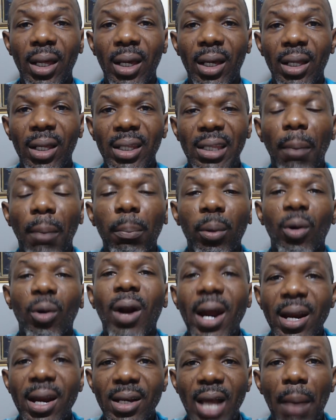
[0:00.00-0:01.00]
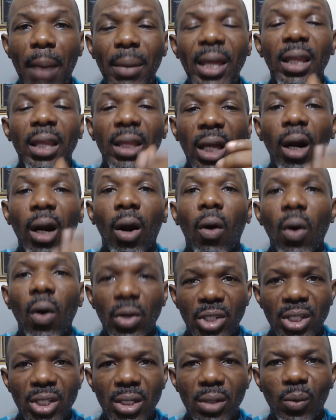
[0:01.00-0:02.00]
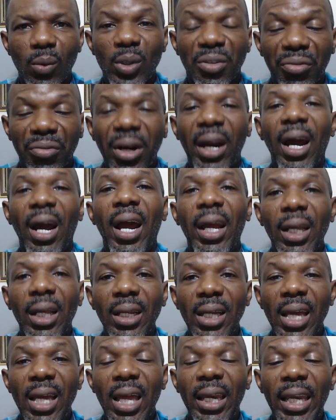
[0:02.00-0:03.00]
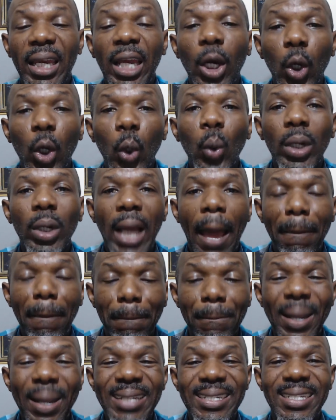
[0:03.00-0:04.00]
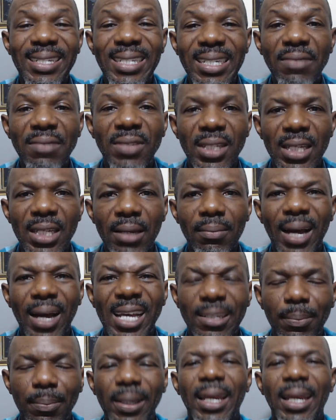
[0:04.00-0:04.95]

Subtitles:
the cost was very high. I perceived them as being